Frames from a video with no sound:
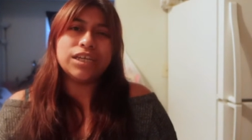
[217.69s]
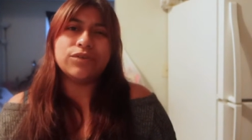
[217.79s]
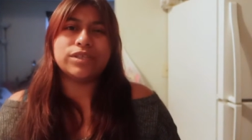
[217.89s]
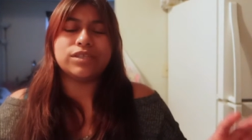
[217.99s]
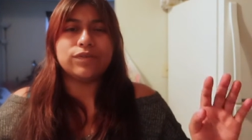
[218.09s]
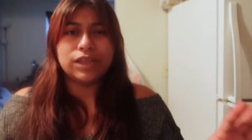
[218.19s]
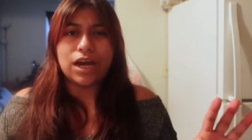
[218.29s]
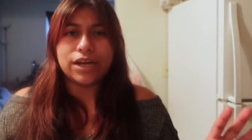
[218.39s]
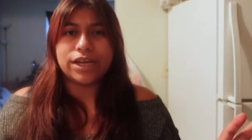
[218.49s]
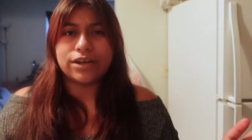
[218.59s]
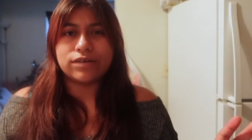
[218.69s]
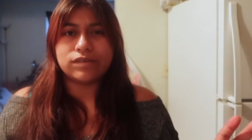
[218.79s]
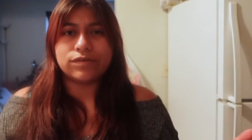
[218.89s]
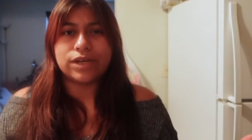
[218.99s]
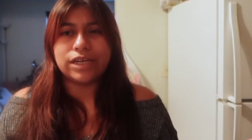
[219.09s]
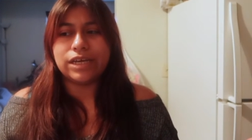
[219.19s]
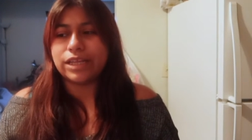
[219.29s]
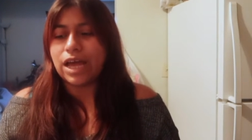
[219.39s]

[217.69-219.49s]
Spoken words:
dealt with a lot of errors already,